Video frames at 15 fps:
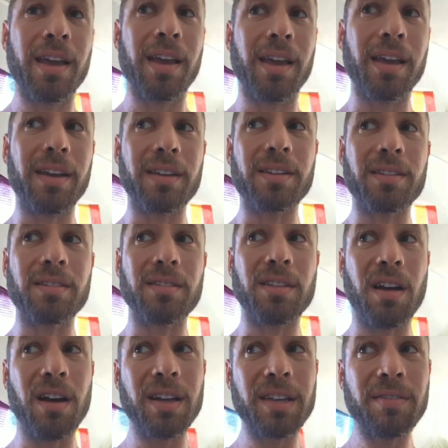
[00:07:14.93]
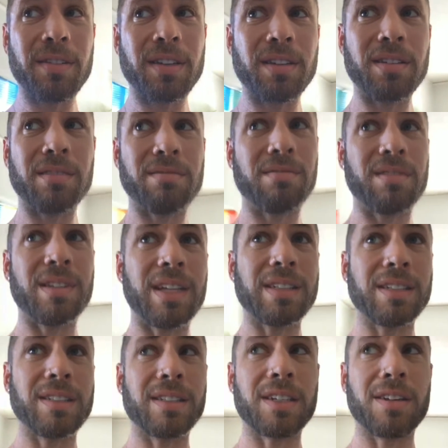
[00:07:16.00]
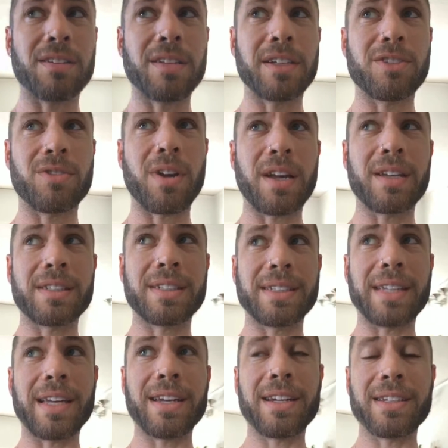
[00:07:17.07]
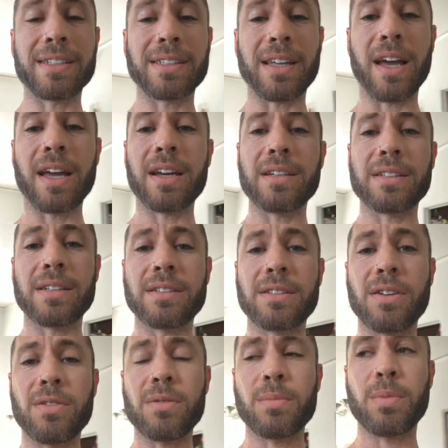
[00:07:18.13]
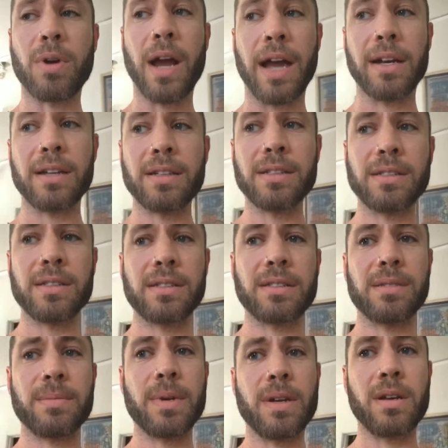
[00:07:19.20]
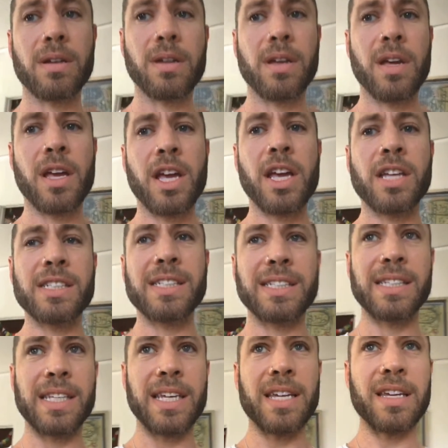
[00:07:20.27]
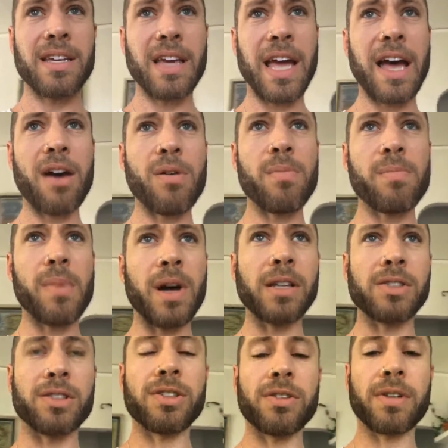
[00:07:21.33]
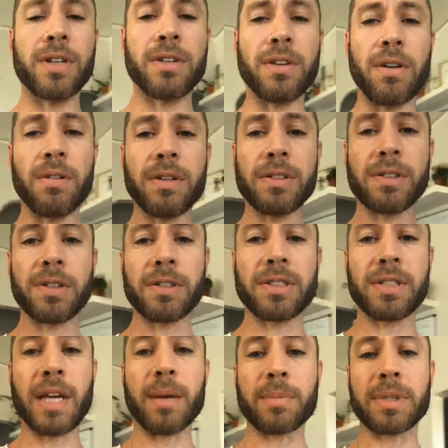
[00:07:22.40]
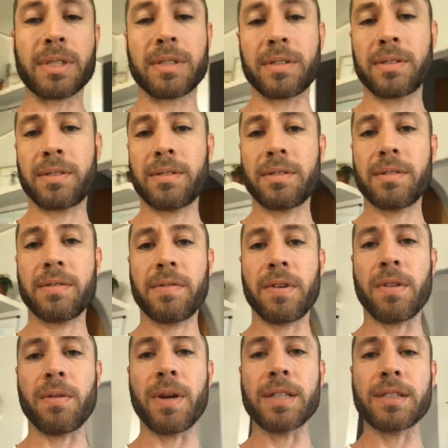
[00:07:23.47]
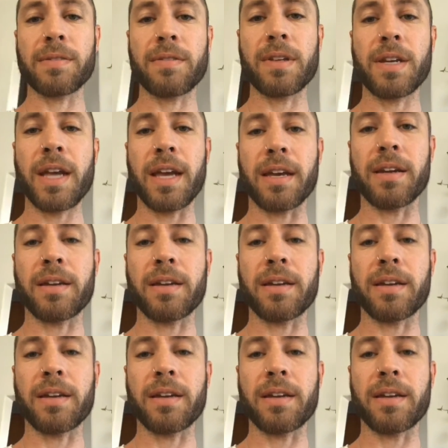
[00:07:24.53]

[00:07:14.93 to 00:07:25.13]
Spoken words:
and not even necessarily try to set it aside as its own practice, but see how much you can notice your steps for the rest of the day.